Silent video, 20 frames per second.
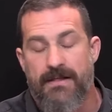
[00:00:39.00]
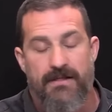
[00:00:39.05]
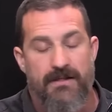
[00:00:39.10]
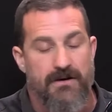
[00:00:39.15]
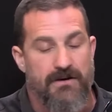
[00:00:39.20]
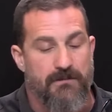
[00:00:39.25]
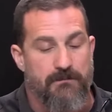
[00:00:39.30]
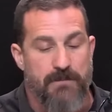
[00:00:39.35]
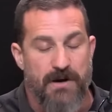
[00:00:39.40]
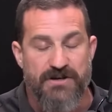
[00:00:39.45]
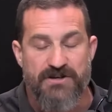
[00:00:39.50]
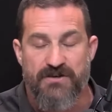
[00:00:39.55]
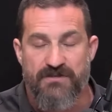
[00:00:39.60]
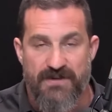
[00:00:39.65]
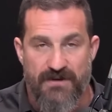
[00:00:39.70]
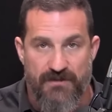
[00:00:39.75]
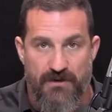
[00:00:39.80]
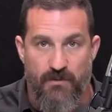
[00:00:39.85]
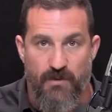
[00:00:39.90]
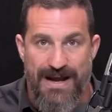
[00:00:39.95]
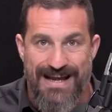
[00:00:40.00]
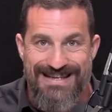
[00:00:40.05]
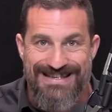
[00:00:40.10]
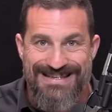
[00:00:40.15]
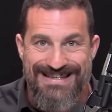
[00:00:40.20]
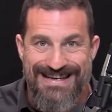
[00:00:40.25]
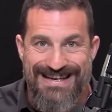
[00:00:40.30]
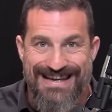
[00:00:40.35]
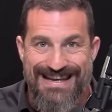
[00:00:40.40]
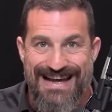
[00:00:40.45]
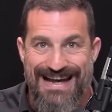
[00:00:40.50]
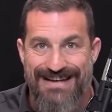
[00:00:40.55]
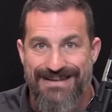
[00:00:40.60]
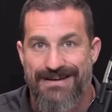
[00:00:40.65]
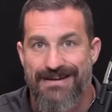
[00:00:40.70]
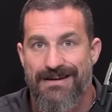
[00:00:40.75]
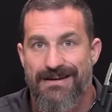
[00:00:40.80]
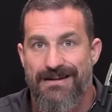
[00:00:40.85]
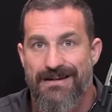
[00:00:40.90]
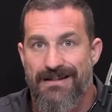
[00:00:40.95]
There are a bunch of different ways to
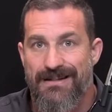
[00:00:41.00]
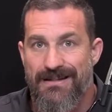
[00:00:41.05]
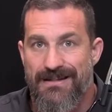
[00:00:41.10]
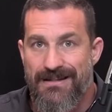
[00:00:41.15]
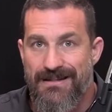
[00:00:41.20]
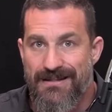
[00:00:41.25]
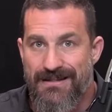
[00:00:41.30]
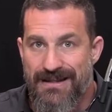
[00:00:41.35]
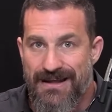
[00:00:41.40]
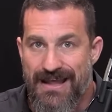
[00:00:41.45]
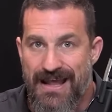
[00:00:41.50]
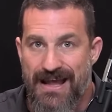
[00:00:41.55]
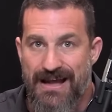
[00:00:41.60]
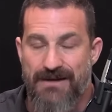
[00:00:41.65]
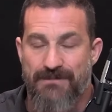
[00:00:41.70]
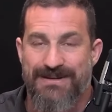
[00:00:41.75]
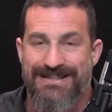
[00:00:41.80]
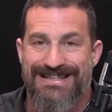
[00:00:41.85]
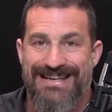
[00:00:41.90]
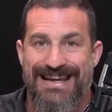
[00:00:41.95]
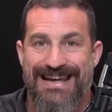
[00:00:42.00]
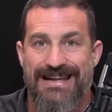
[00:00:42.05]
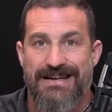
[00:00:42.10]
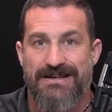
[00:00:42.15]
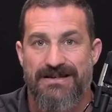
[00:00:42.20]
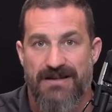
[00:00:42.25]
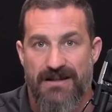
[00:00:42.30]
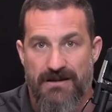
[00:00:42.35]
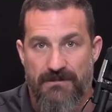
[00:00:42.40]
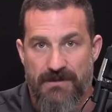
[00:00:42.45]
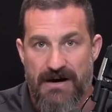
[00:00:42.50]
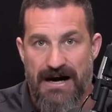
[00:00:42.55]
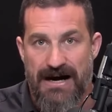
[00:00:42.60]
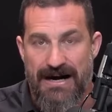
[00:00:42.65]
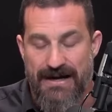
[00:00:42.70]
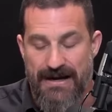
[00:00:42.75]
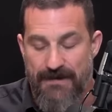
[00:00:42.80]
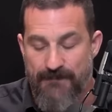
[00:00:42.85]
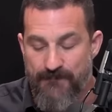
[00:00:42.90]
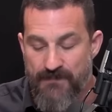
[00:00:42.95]
get the cannabis into the
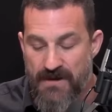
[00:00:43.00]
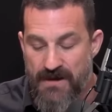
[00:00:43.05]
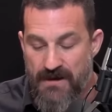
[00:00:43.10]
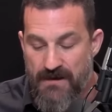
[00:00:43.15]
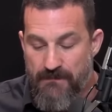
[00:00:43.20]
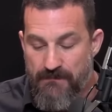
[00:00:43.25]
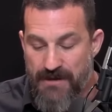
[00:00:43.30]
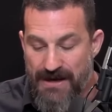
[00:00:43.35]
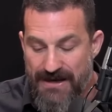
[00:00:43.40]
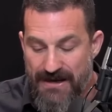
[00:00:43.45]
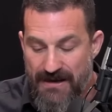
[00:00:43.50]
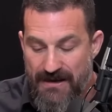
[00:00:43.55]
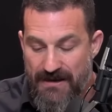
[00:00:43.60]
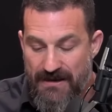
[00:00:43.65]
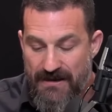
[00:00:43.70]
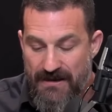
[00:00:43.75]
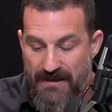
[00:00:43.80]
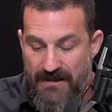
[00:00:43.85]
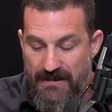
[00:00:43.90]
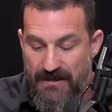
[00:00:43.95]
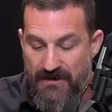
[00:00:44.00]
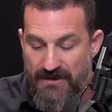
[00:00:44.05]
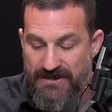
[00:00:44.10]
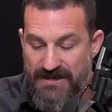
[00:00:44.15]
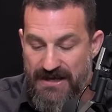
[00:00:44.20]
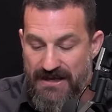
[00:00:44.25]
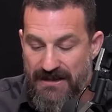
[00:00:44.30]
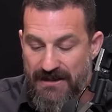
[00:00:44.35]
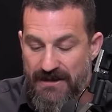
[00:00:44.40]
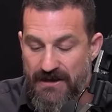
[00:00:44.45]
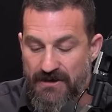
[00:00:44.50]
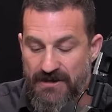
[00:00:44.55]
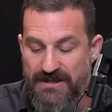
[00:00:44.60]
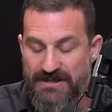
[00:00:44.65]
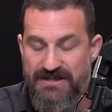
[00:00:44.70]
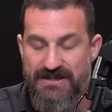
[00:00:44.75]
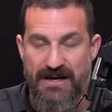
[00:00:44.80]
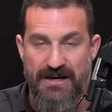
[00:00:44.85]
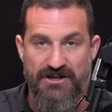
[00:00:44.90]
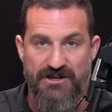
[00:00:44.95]
body, but there's a clear
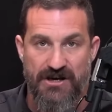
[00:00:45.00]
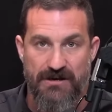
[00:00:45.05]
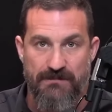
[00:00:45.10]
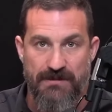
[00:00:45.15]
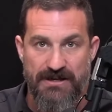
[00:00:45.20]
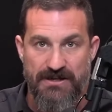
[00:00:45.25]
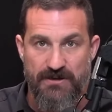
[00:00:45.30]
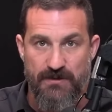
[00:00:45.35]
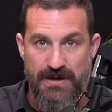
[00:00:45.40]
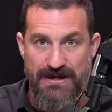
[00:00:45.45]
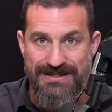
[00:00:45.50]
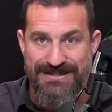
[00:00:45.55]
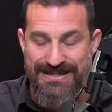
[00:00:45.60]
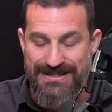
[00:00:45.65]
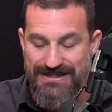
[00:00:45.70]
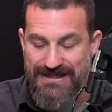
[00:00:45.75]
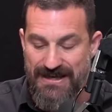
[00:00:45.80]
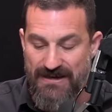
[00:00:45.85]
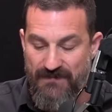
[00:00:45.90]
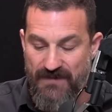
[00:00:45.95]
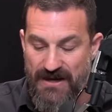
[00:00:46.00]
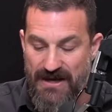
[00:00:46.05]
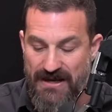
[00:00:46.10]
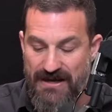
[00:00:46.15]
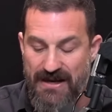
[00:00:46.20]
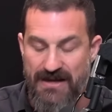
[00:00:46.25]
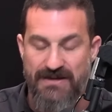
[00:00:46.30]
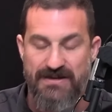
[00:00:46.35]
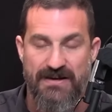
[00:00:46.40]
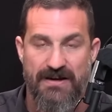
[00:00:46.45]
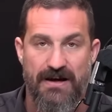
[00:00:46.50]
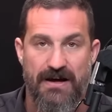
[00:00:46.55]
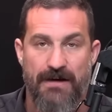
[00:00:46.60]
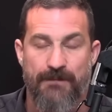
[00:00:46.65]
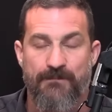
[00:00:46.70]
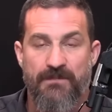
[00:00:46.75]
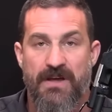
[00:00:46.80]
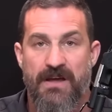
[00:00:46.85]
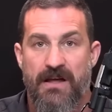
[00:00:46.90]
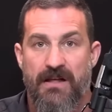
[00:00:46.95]
distinction between sativa and
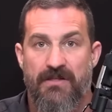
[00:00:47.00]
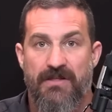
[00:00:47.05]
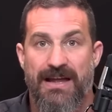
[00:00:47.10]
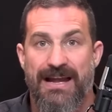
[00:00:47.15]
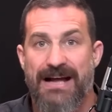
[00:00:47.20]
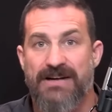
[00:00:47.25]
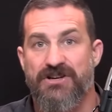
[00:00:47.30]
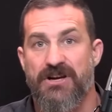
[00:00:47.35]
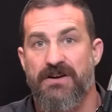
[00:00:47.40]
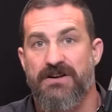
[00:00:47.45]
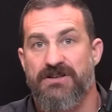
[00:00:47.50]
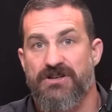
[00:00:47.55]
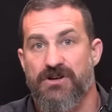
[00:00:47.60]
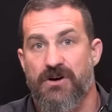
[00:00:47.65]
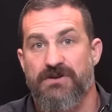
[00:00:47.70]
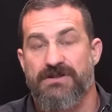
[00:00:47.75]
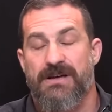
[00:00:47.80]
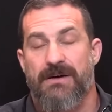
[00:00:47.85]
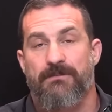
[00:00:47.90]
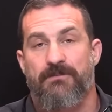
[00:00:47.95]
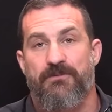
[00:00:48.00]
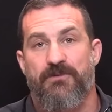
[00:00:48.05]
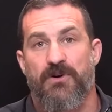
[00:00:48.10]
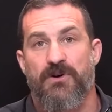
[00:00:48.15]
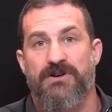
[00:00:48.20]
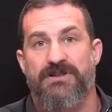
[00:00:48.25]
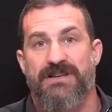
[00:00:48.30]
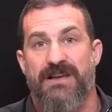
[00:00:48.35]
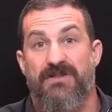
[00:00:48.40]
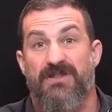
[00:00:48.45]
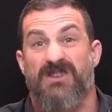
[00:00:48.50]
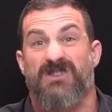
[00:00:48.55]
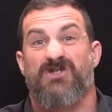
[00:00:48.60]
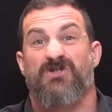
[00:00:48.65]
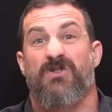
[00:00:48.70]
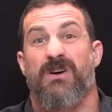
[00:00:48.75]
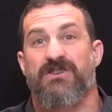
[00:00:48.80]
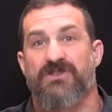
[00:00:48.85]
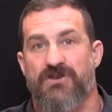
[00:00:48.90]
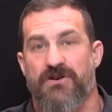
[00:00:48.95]
indica that actually shows up first in the
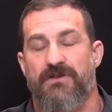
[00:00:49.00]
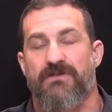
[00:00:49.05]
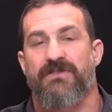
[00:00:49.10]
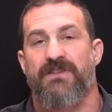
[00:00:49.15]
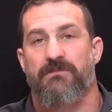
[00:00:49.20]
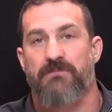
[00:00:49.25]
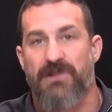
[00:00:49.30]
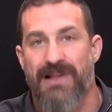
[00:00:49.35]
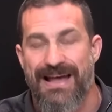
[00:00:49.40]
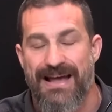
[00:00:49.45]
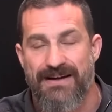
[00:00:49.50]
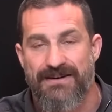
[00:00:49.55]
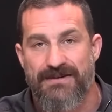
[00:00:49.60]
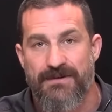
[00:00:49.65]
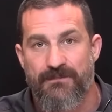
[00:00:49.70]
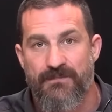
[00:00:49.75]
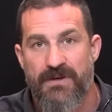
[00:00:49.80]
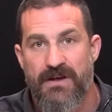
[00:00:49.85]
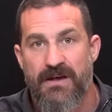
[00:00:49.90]
structure of the plant.